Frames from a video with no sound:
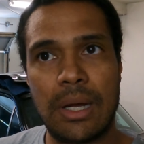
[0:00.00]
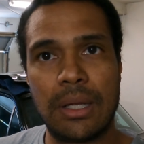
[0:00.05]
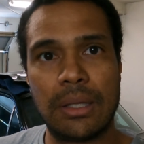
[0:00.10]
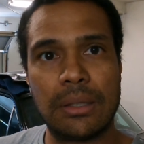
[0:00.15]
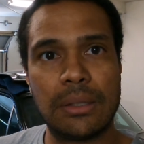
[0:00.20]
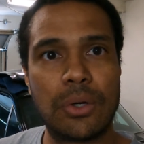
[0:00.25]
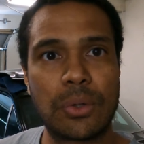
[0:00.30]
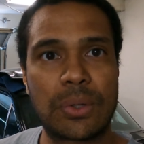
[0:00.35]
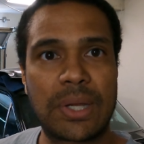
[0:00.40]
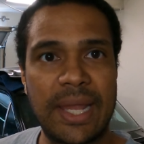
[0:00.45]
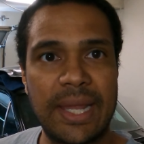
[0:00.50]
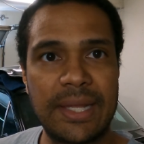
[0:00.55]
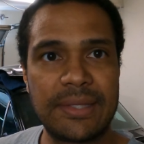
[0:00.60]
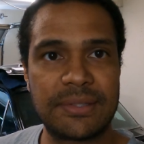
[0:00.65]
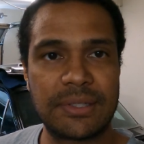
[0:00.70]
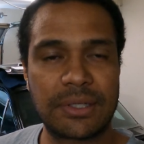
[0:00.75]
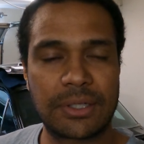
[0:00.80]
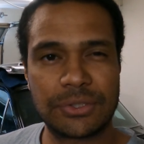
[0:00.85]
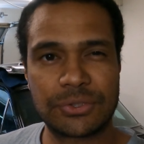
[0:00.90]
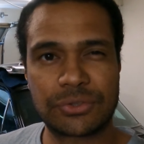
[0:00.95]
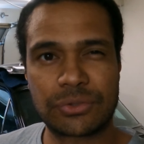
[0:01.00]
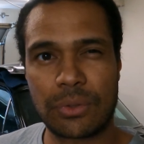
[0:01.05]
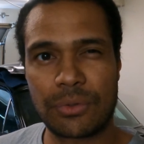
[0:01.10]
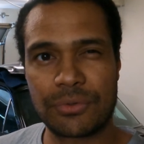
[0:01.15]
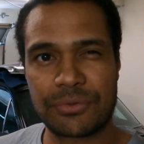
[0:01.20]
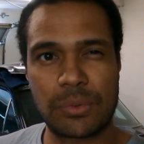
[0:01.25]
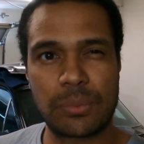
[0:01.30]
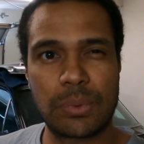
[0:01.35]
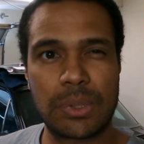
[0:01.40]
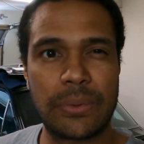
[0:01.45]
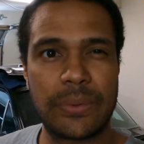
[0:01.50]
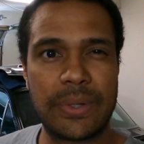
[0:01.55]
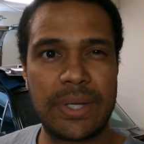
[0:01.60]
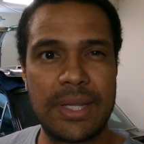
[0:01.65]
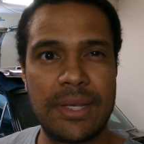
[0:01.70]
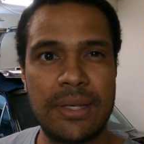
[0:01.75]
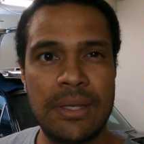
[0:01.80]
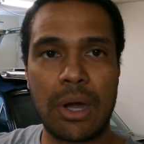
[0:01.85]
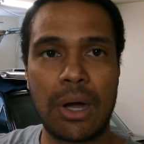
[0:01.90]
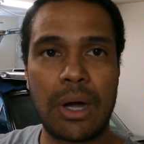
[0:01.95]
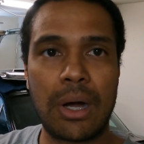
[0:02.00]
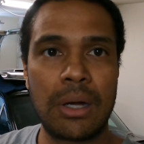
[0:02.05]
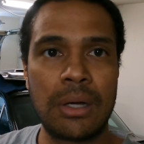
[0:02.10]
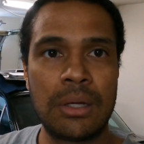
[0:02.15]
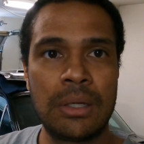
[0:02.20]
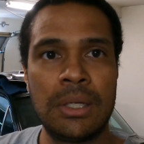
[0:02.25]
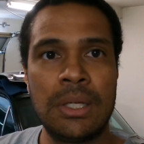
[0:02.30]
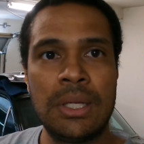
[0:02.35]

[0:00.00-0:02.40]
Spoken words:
locates and controls the rear end, yaw